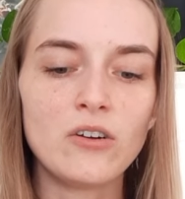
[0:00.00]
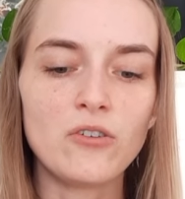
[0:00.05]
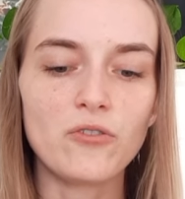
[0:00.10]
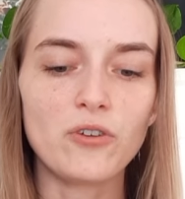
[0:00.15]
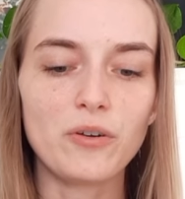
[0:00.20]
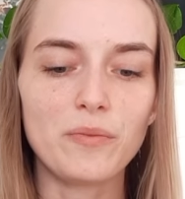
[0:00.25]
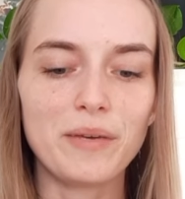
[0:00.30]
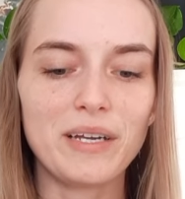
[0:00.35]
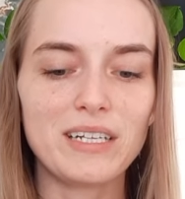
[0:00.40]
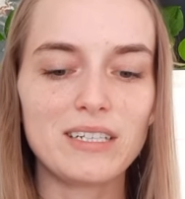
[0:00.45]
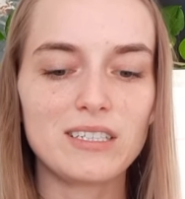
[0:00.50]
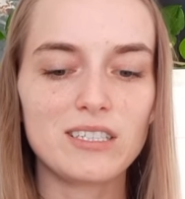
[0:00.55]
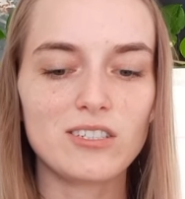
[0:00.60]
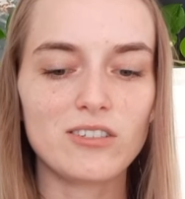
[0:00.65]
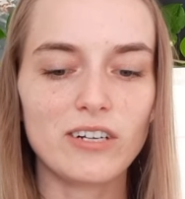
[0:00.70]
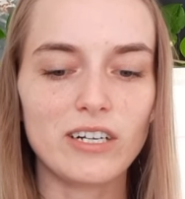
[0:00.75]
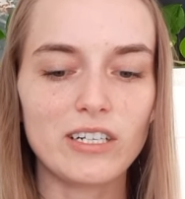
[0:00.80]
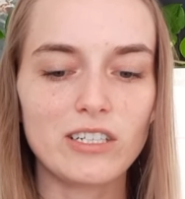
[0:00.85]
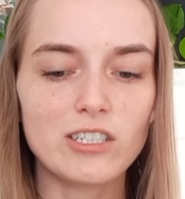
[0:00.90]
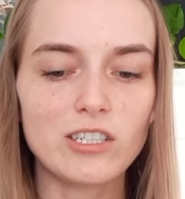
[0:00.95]
remain
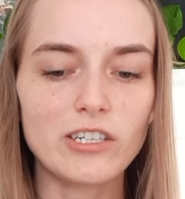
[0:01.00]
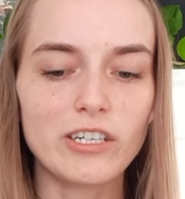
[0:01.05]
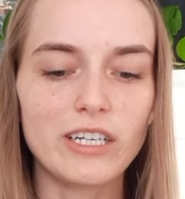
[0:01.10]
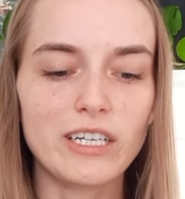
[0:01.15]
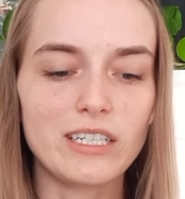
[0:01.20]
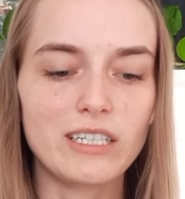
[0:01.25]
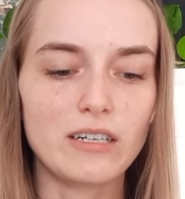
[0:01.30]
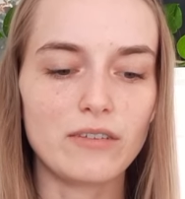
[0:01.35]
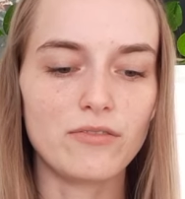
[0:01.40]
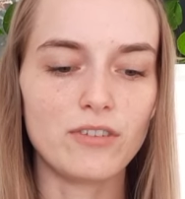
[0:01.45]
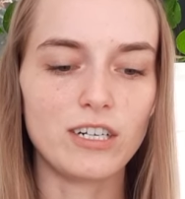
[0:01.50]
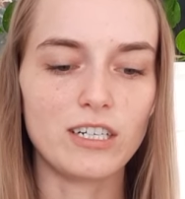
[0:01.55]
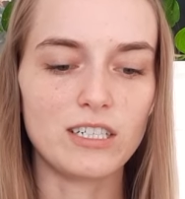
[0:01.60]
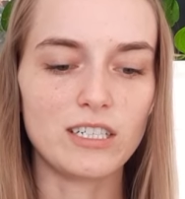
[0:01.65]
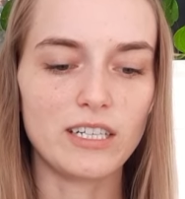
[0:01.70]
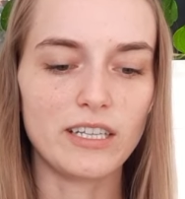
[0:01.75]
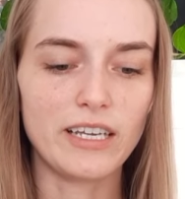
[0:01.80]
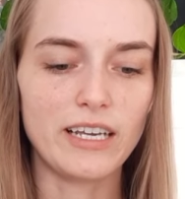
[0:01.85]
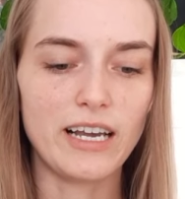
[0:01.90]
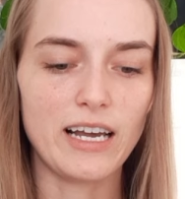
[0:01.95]
strangely indifferent
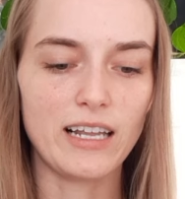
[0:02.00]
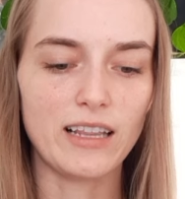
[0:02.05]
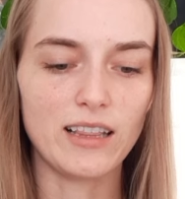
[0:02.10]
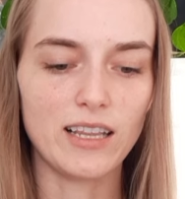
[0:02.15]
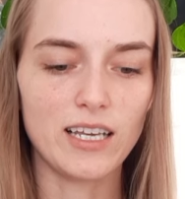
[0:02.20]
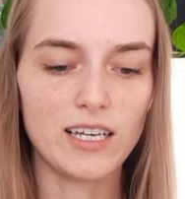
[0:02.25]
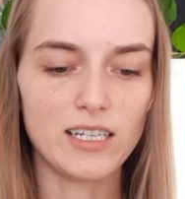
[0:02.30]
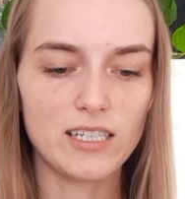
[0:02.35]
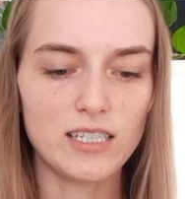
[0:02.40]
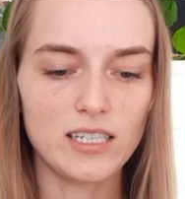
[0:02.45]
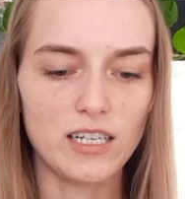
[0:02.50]
to the endless,